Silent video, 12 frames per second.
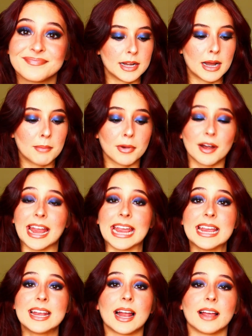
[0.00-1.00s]
Number
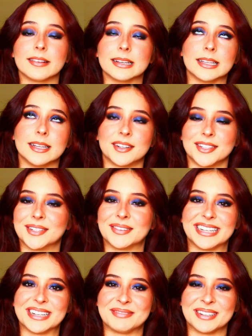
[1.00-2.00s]
8, I really don't know
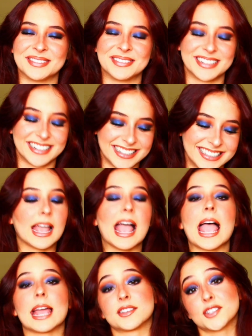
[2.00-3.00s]
what number we're on.
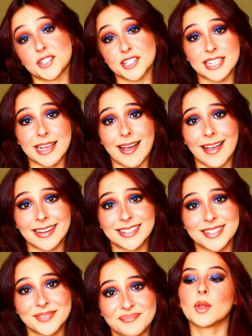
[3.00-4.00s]

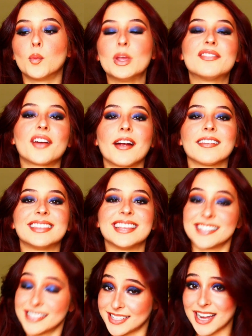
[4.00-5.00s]
Exercise. We've heard
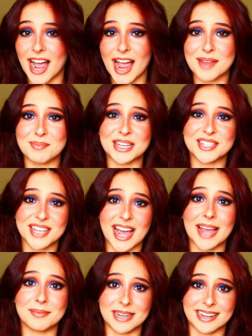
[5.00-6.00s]
this time and
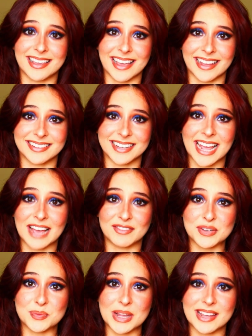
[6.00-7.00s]
time and again,
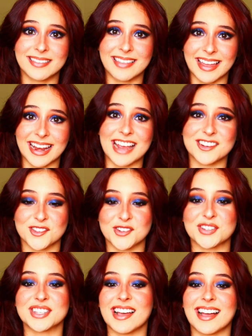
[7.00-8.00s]
haven't we? That
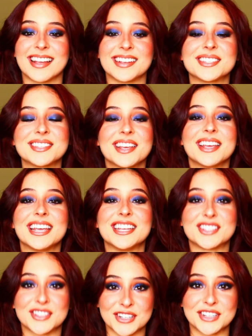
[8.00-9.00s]
exercise
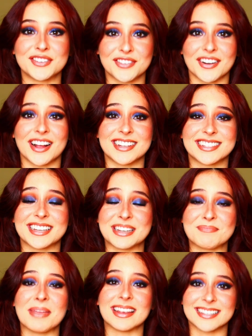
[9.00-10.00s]
is good for us and
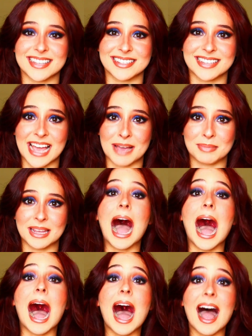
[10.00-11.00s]
it makes us happy.
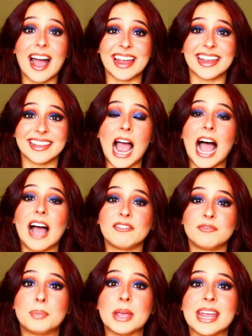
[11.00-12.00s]
I
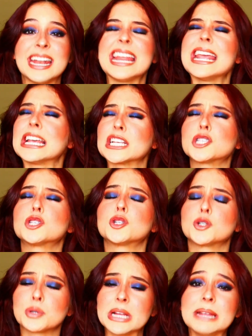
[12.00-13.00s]
have been
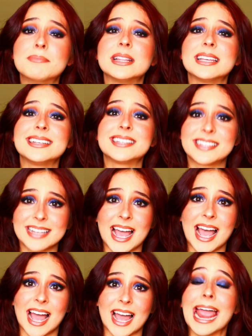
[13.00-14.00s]
extremely
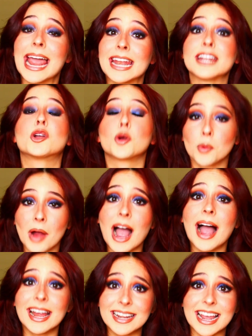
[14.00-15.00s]
sad and
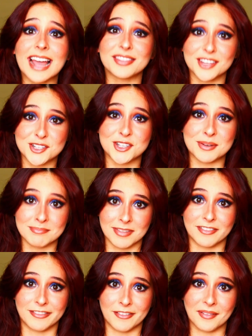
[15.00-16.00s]
cried at the gym
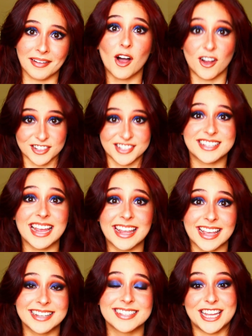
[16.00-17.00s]
before. I'll
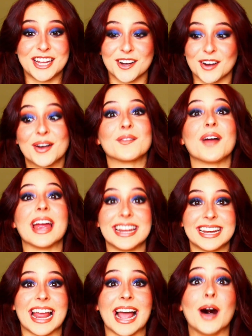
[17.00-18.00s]
say it here
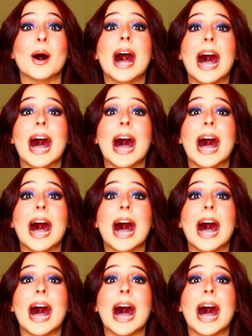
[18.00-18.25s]
right now.